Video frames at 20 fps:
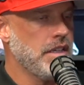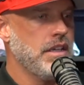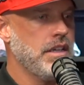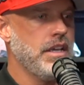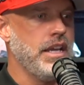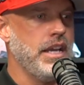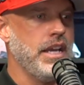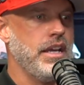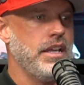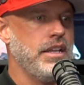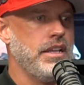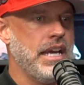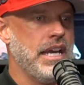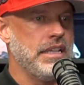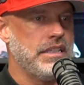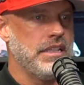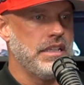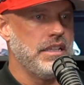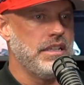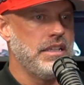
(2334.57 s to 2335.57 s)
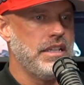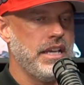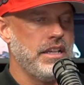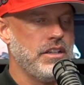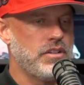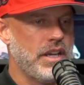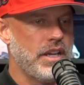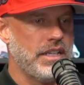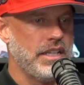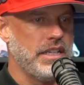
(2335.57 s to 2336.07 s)
And at the end of the day,
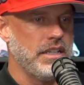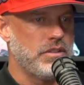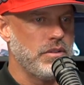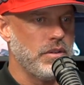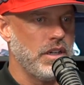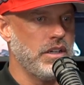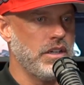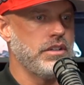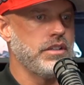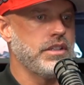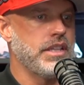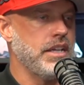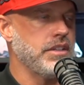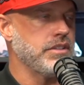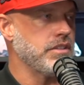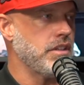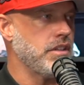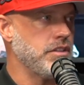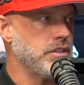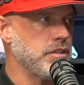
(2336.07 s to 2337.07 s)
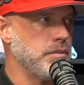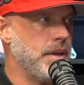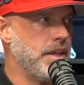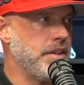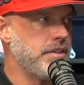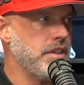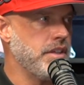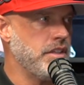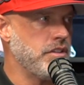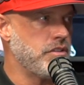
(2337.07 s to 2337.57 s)
trying to get to $100,000 a
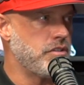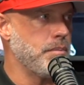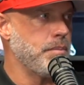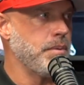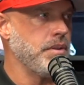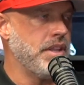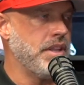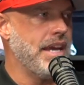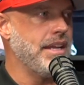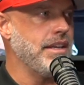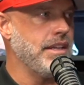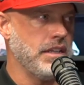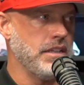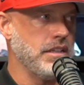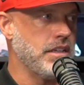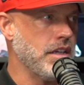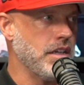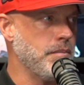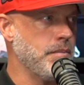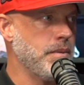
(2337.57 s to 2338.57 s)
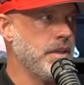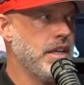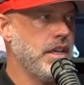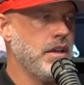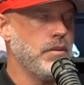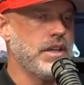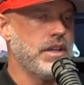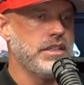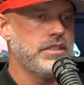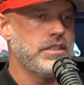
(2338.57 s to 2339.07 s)
month and triple net income.
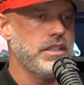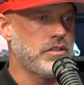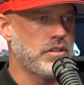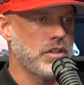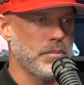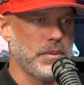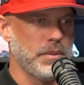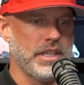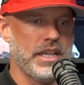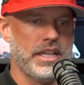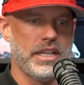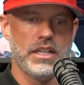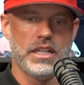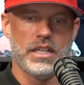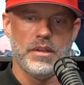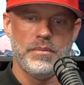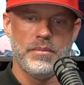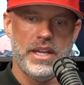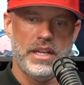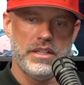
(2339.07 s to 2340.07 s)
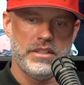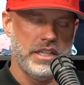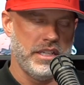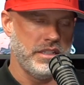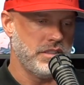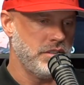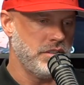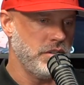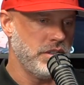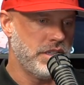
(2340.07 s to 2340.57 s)
When I say triple net income, that
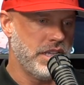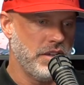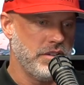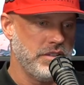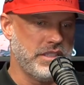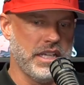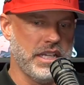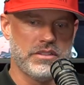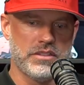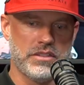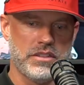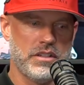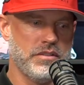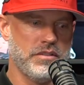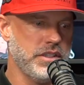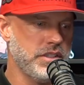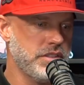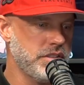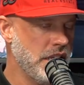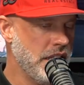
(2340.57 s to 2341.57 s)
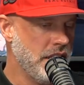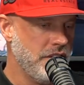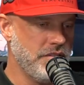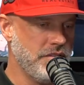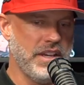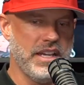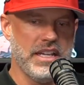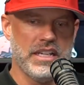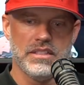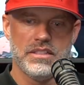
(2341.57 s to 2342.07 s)
takes into account debt service,
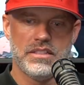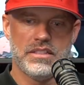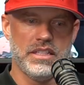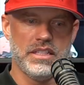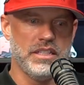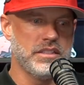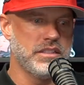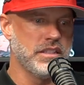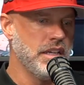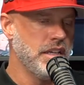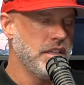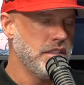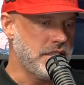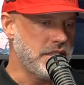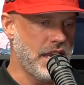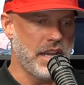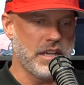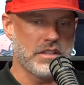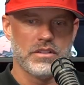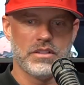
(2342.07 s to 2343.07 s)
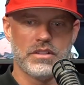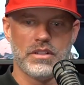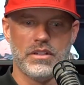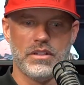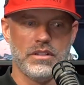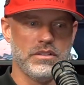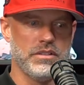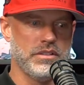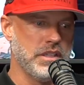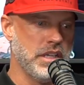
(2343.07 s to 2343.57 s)
vacancies, tax
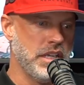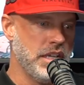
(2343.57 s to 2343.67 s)
returns,